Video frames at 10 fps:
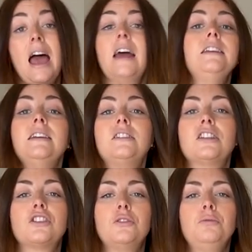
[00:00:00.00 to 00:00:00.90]
any
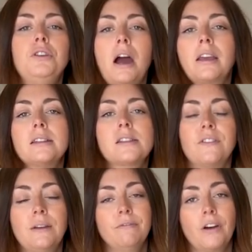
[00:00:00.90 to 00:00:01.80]
additional nuggets
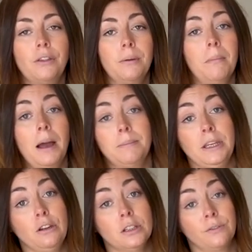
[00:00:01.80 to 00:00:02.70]
of info that might
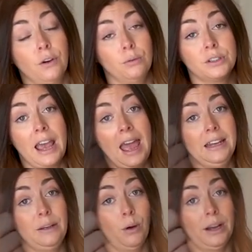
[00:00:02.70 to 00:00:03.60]
be useful to
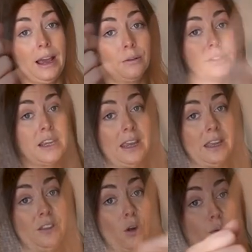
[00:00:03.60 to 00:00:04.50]
anyone else here in the